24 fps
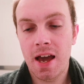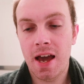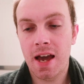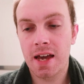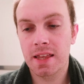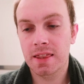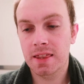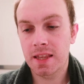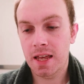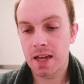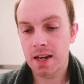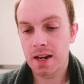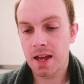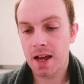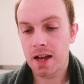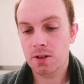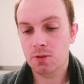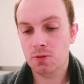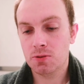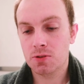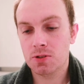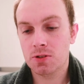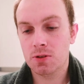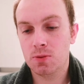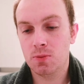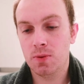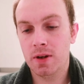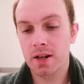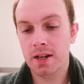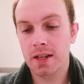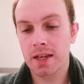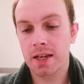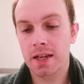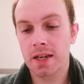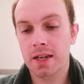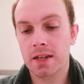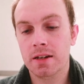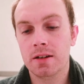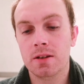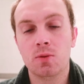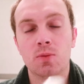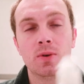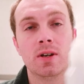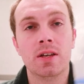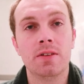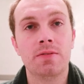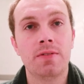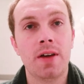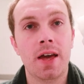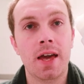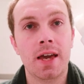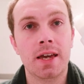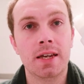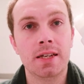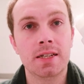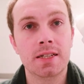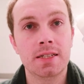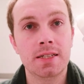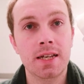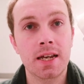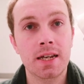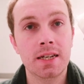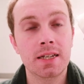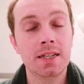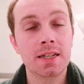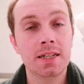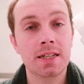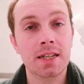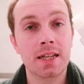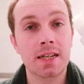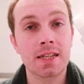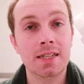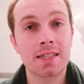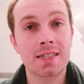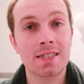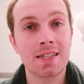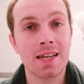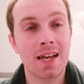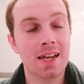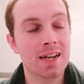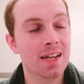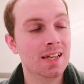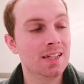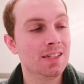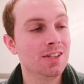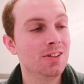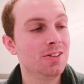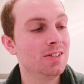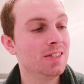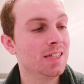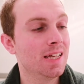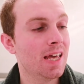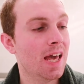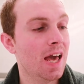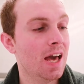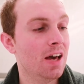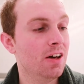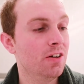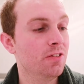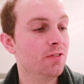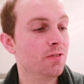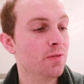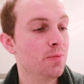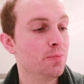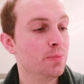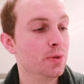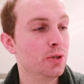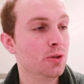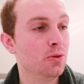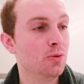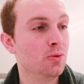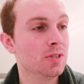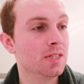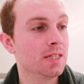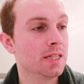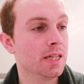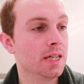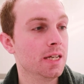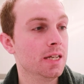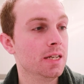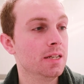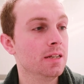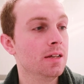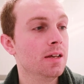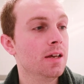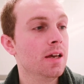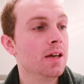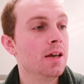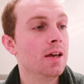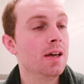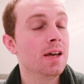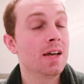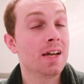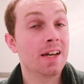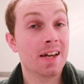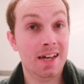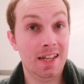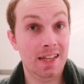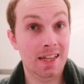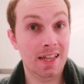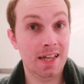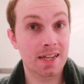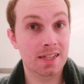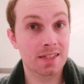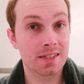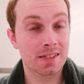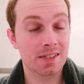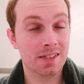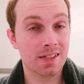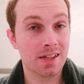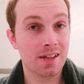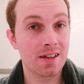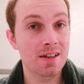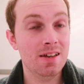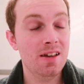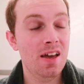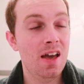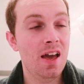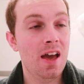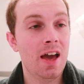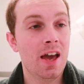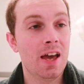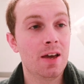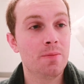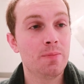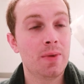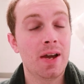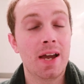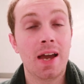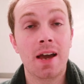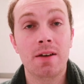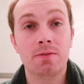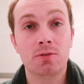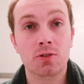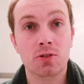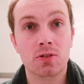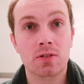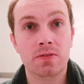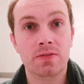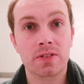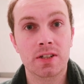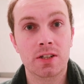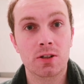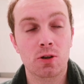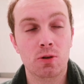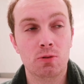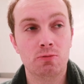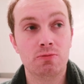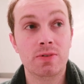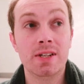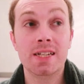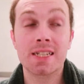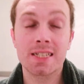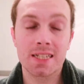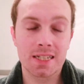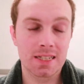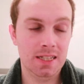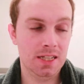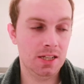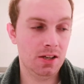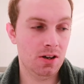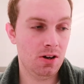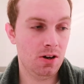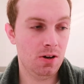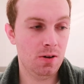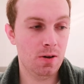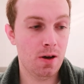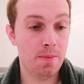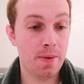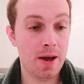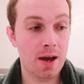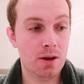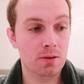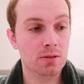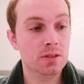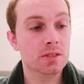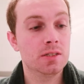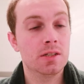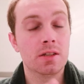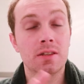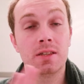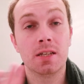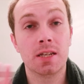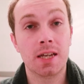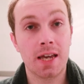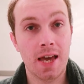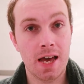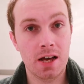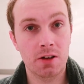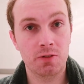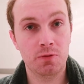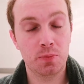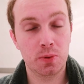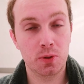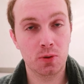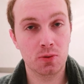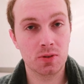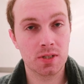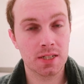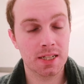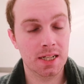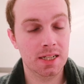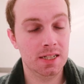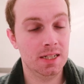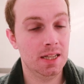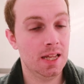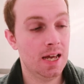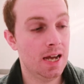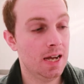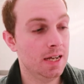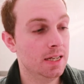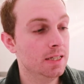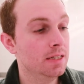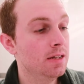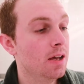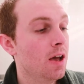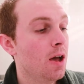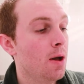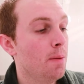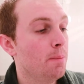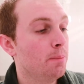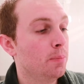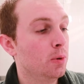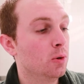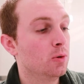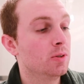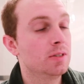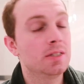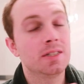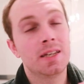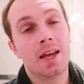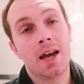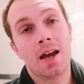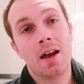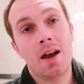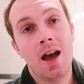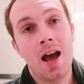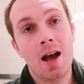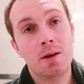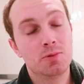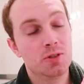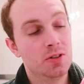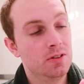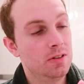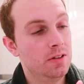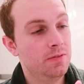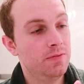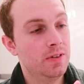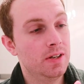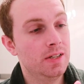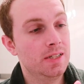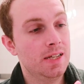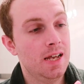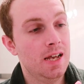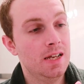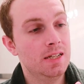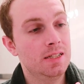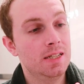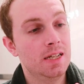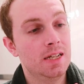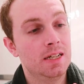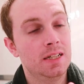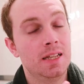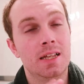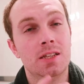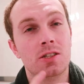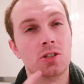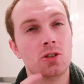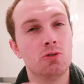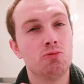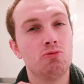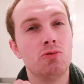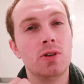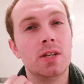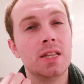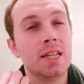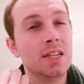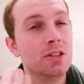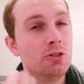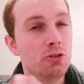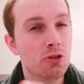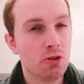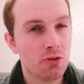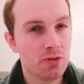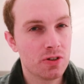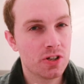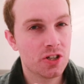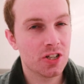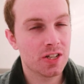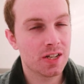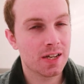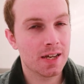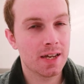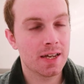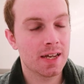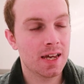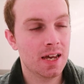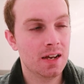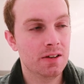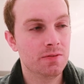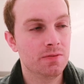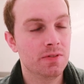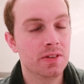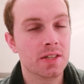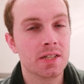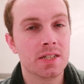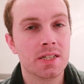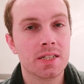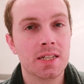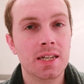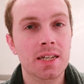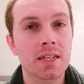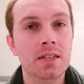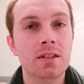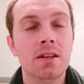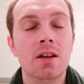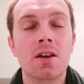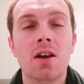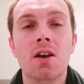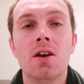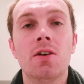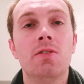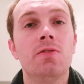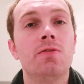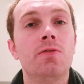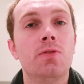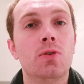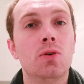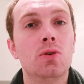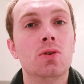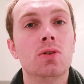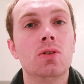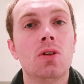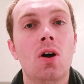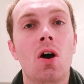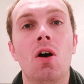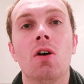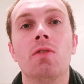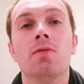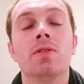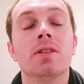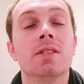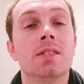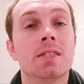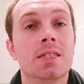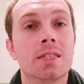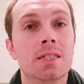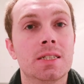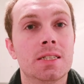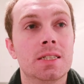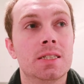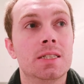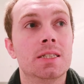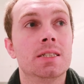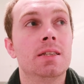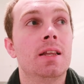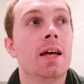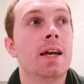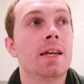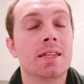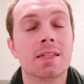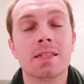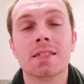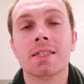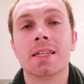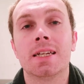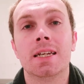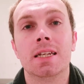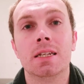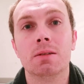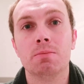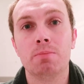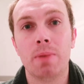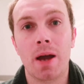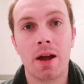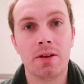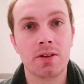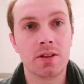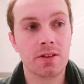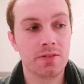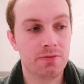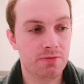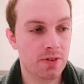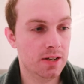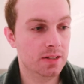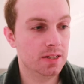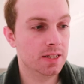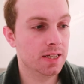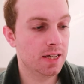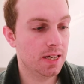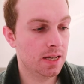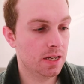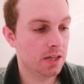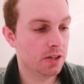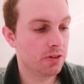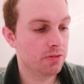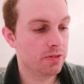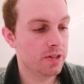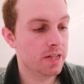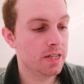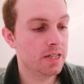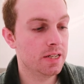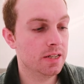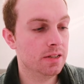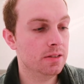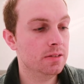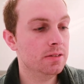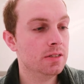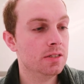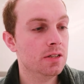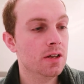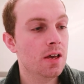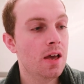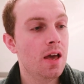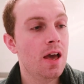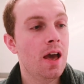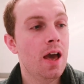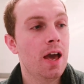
And then I also went in with a second cleanse, and I used the e.l.f. Pure Skin cleanser. I have done a video recently about the e.l.f. Pure Skin line, but yeah, absolutely fantastic cleanser, really nourishing it again for the skin, full of like skin barrier friendly ingredients.